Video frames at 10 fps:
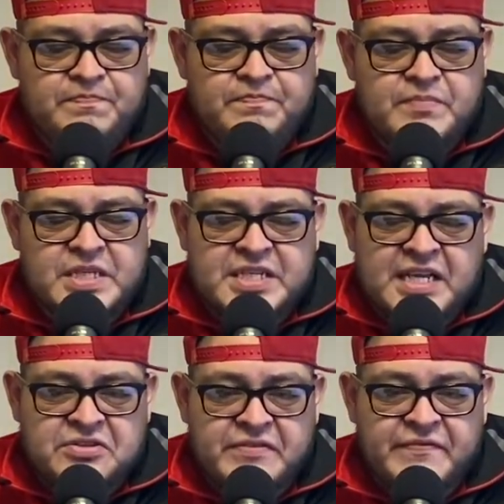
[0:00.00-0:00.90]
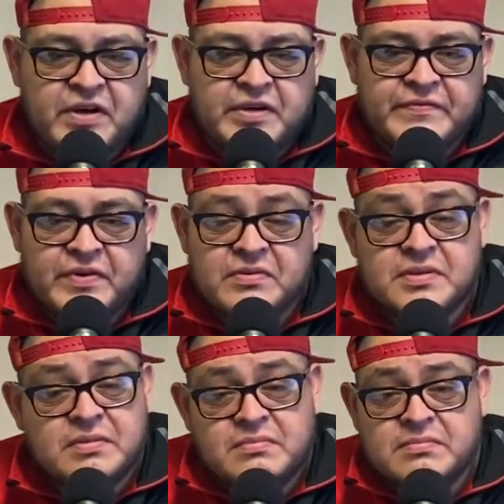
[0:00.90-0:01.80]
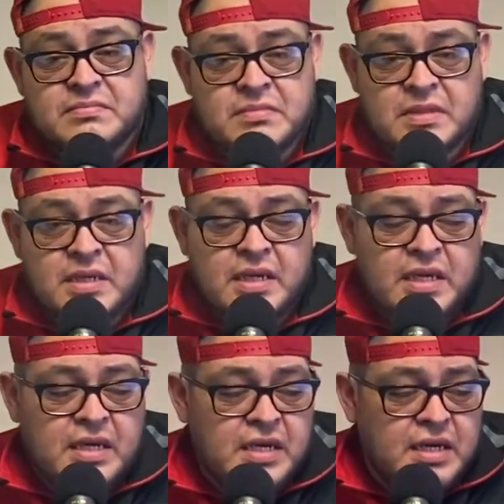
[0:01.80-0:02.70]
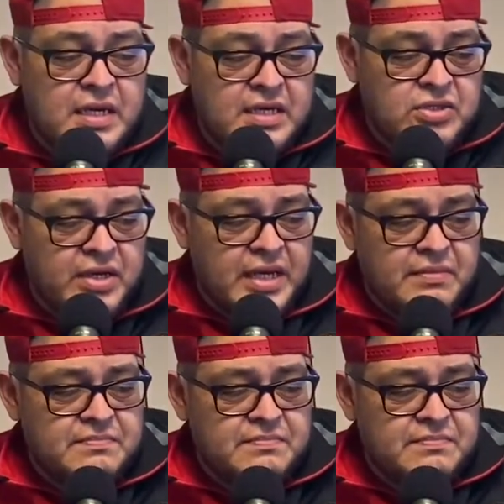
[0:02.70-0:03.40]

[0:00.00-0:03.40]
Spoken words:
just answer the fucking phones. That's all I got.